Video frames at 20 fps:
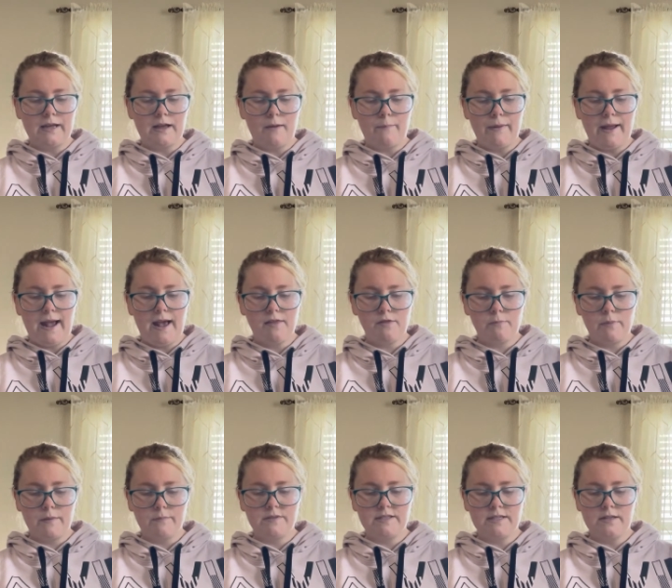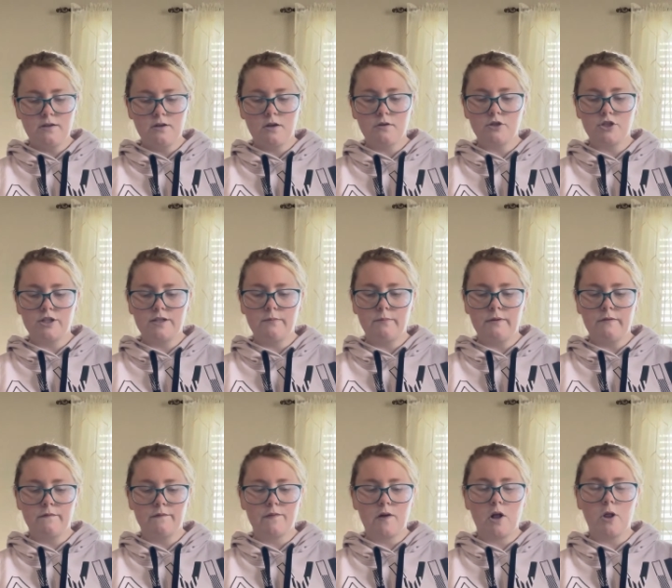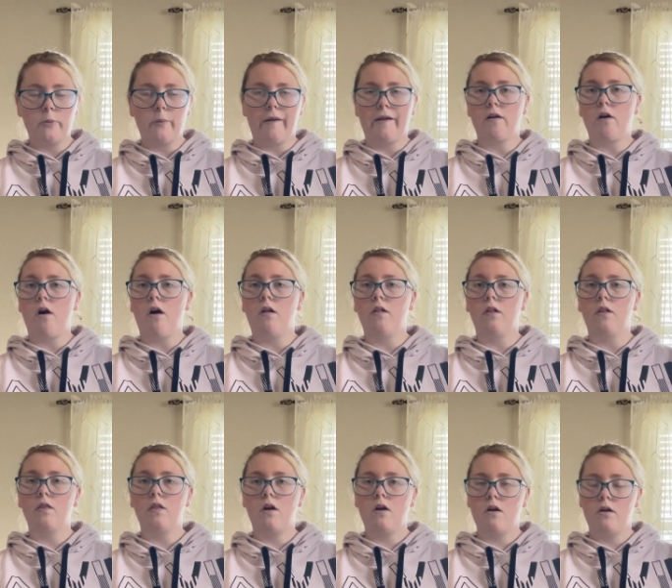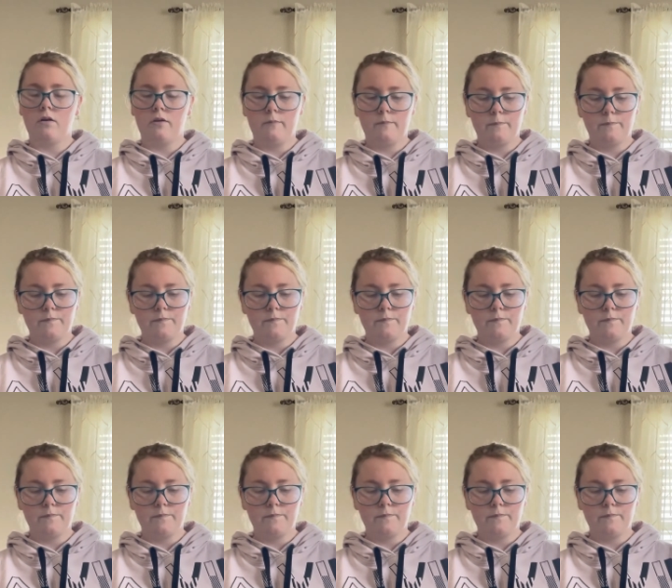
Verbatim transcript: a path Pip didn't know she'd been following all along.